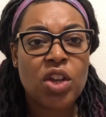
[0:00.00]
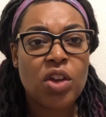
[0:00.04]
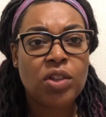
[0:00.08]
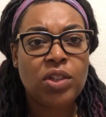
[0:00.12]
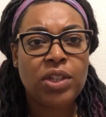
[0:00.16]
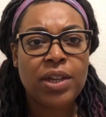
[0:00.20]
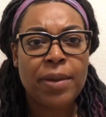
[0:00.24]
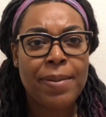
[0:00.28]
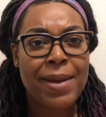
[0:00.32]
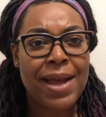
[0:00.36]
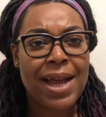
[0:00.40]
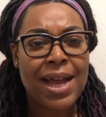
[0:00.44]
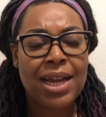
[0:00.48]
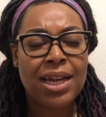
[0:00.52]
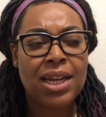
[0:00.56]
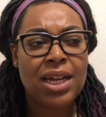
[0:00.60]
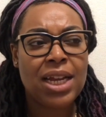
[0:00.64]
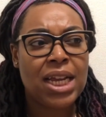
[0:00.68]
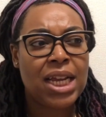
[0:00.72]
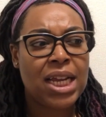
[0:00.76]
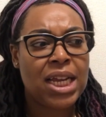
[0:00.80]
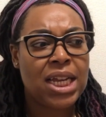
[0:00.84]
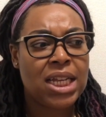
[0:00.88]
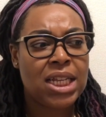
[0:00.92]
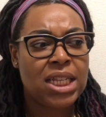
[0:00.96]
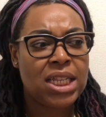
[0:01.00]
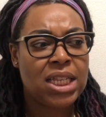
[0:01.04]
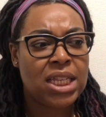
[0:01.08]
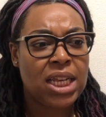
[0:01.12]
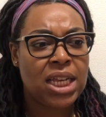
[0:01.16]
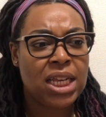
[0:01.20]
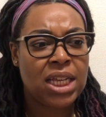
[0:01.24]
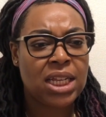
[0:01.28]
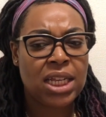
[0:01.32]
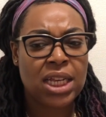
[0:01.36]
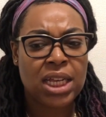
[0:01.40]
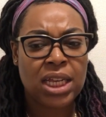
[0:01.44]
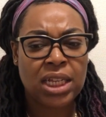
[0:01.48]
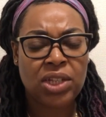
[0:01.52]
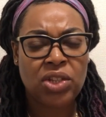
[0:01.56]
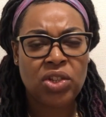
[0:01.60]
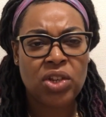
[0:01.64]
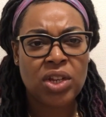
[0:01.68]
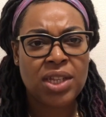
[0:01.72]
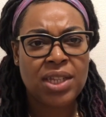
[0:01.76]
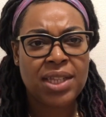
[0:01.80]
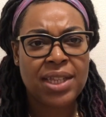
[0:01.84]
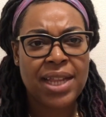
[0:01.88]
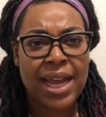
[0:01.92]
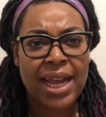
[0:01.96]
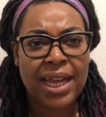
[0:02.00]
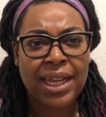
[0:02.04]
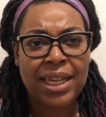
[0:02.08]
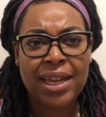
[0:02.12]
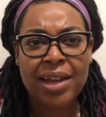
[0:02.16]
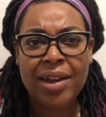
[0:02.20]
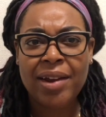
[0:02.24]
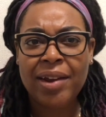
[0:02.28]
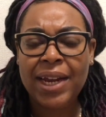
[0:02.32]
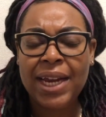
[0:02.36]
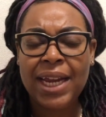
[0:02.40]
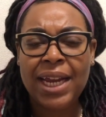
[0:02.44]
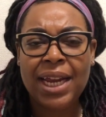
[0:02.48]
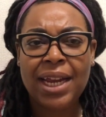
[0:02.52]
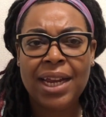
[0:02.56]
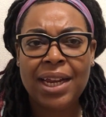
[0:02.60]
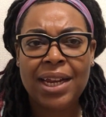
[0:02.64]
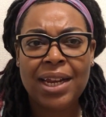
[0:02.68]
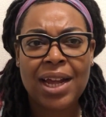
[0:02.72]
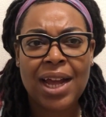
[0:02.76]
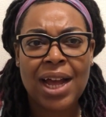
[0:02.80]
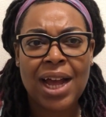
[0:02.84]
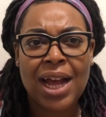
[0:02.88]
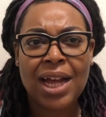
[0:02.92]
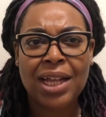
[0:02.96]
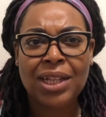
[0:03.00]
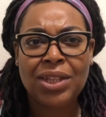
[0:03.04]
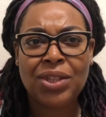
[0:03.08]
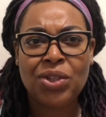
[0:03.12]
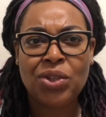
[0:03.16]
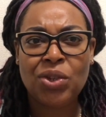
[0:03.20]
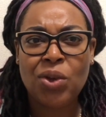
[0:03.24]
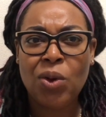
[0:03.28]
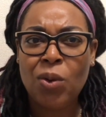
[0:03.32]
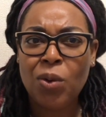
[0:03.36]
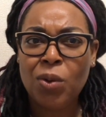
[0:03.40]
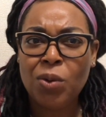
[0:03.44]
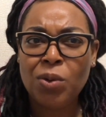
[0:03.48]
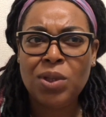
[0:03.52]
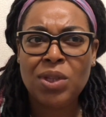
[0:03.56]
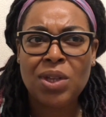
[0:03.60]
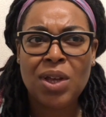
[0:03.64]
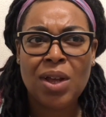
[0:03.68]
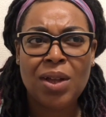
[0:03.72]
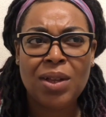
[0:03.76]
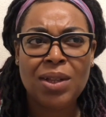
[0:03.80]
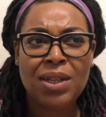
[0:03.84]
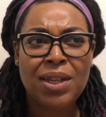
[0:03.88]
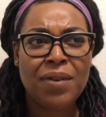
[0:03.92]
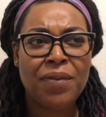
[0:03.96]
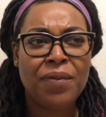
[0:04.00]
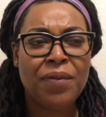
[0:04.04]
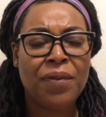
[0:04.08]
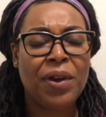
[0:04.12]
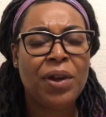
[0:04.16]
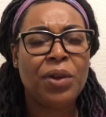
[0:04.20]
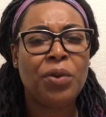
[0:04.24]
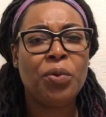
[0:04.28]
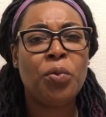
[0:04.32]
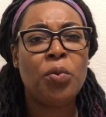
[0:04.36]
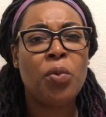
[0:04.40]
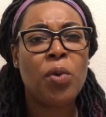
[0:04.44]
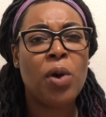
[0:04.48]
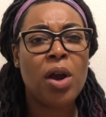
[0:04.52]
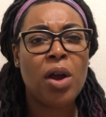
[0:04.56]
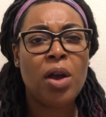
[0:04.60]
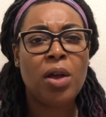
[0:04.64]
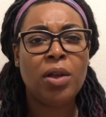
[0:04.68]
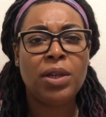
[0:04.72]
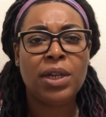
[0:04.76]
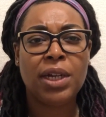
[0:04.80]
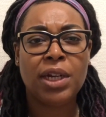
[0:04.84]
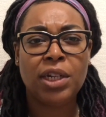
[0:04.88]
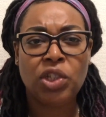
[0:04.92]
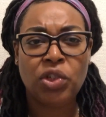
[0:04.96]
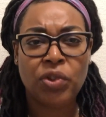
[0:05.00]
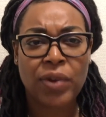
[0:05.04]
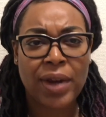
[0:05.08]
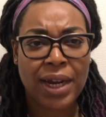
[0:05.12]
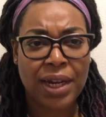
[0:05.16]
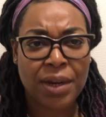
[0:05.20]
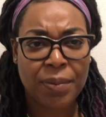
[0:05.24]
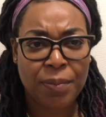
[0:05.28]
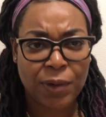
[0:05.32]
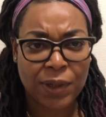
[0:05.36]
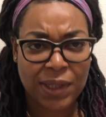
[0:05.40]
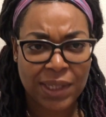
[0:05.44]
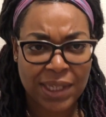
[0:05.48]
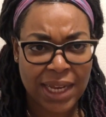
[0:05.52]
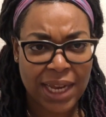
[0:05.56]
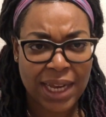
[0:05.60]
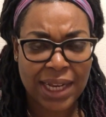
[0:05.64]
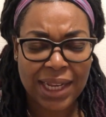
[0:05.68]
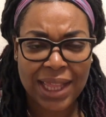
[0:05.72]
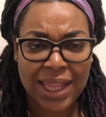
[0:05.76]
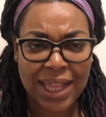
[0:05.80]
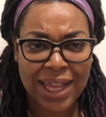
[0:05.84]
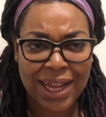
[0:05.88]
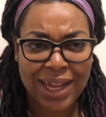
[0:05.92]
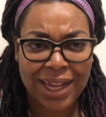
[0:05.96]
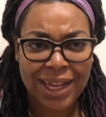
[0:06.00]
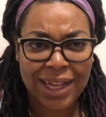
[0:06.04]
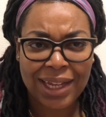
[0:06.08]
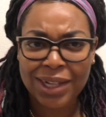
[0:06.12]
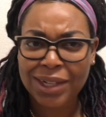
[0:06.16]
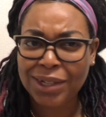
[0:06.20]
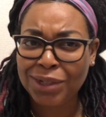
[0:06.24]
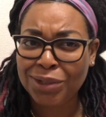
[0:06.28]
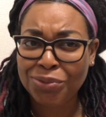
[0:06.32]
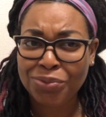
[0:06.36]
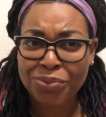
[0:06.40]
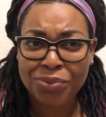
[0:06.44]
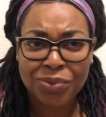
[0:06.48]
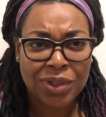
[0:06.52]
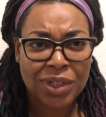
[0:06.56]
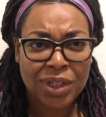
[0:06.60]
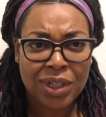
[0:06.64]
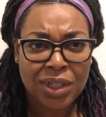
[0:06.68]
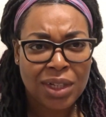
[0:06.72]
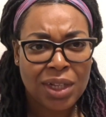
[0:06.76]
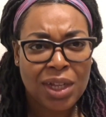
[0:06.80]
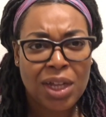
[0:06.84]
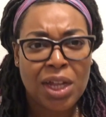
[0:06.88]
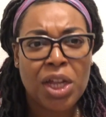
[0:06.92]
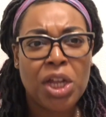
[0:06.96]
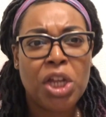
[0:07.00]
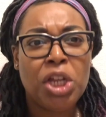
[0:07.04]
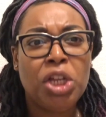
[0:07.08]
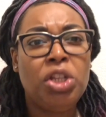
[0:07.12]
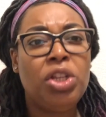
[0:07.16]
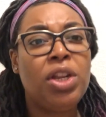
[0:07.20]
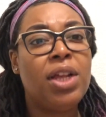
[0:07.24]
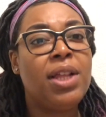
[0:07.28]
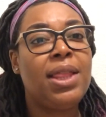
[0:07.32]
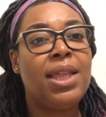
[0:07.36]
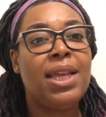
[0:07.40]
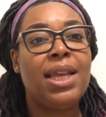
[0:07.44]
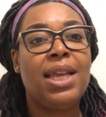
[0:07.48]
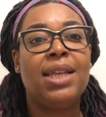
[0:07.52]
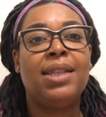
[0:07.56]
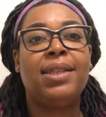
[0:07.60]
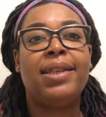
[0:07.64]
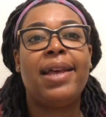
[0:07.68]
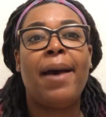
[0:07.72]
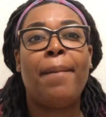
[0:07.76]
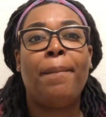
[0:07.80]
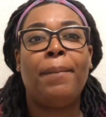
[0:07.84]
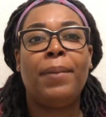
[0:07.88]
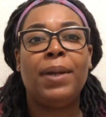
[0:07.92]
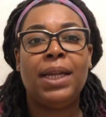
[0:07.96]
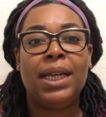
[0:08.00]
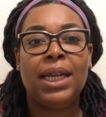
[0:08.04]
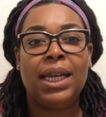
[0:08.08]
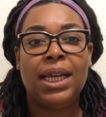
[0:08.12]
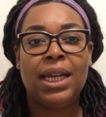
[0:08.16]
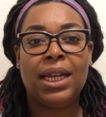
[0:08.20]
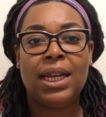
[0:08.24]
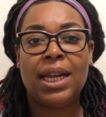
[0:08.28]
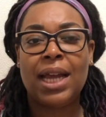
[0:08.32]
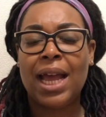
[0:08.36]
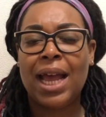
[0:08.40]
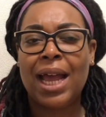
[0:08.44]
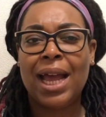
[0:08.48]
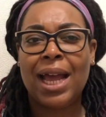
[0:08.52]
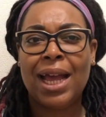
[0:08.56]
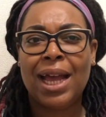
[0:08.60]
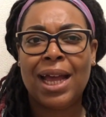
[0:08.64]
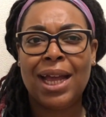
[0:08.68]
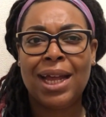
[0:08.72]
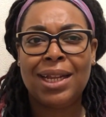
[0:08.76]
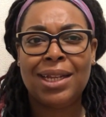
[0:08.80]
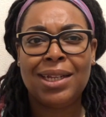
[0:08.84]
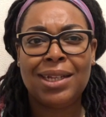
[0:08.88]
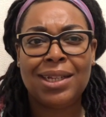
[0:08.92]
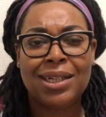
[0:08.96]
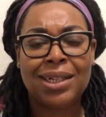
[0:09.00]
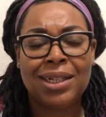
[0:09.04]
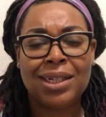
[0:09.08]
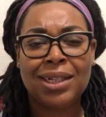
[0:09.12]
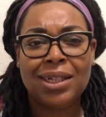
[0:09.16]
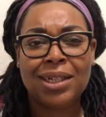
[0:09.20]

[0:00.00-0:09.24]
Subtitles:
Japan it's just like they're in a total different world. They're trying to pretend like nothing is happening, and